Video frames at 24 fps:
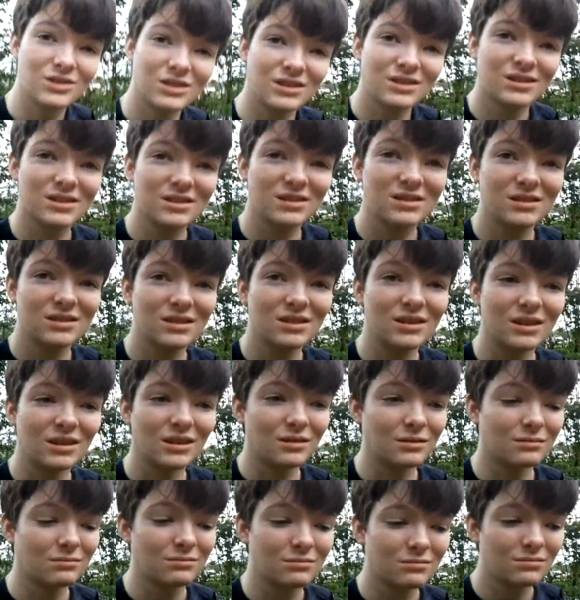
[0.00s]
just, you know,
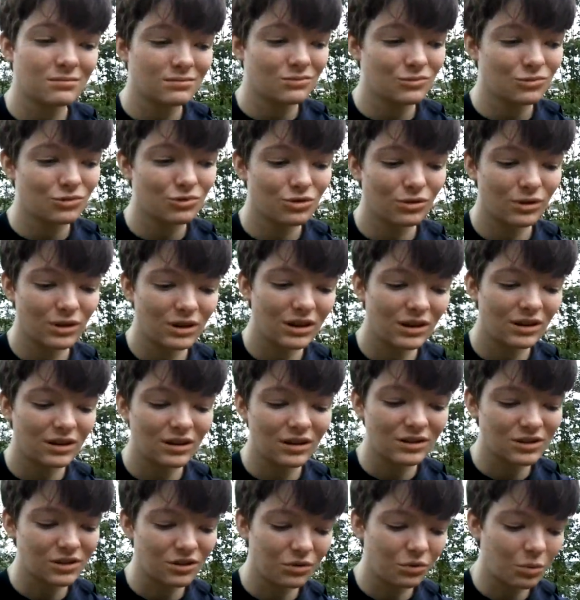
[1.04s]
treat it in
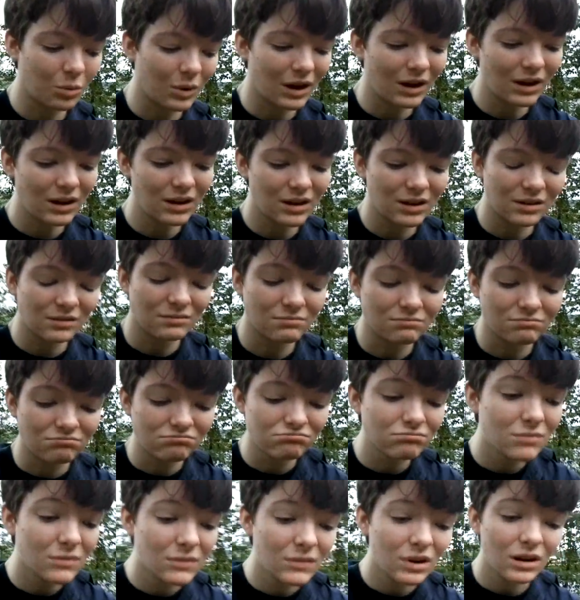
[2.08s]
its own way,
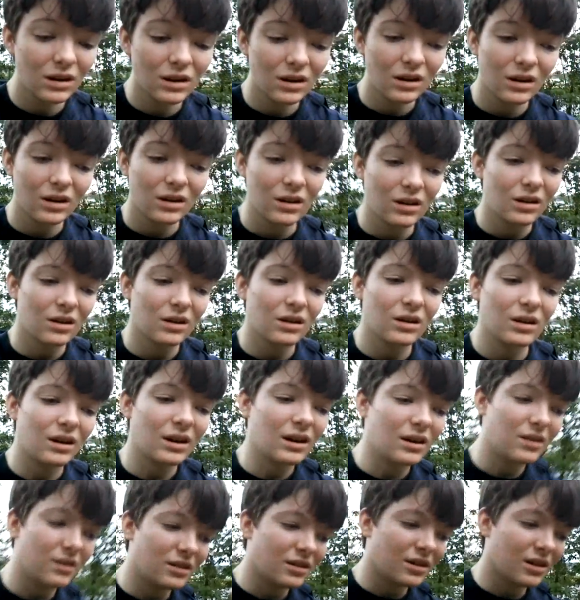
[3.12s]

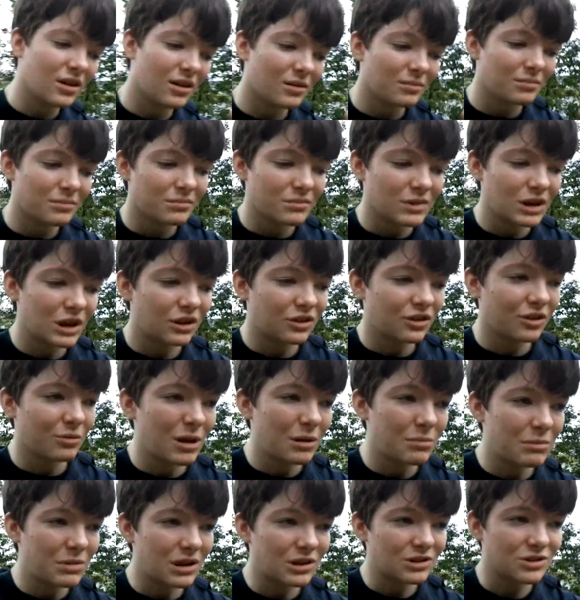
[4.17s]
and you know, there
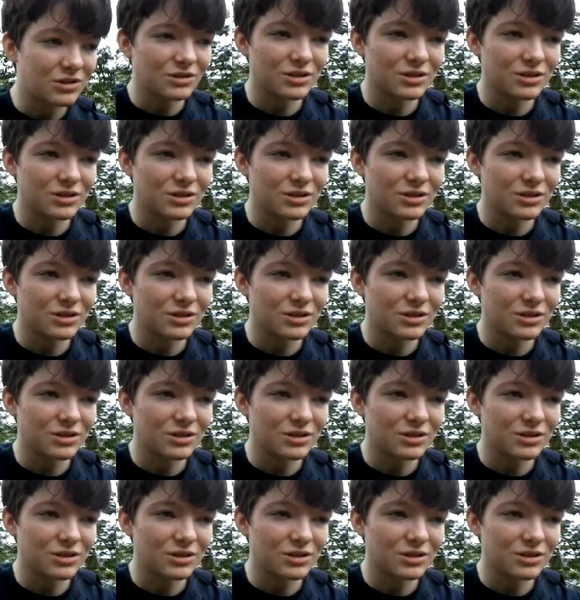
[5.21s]
may be